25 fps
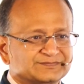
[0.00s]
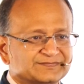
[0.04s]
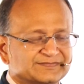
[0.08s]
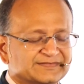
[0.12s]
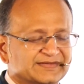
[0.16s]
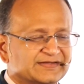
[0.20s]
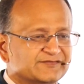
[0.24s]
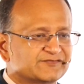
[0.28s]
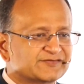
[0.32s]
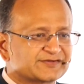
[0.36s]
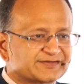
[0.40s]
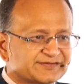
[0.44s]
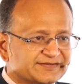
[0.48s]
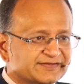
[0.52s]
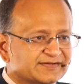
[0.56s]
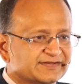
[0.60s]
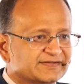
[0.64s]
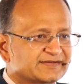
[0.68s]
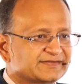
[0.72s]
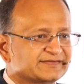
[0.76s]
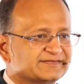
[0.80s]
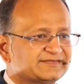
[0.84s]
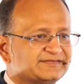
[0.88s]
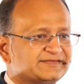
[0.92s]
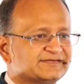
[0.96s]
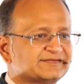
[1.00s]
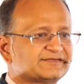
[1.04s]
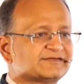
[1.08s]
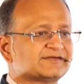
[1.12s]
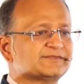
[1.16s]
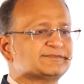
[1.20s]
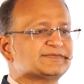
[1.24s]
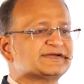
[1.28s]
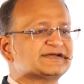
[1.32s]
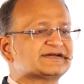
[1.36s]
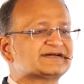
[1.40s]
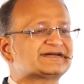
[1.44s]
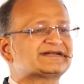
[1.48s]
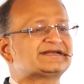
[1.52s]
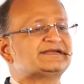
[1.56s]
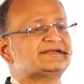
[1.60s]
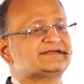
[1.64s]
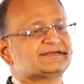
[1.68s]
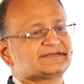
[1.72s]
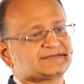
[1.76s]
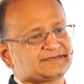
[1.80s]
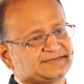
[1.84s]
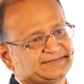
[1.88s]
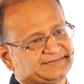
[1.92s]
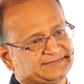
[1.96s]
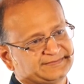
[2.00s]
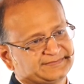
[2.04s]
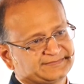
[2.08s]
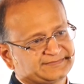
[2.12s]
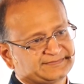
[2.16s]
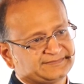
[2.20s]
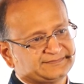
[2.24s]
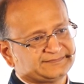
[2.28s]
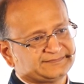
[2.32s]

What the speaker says: never realized it will be a clear leader.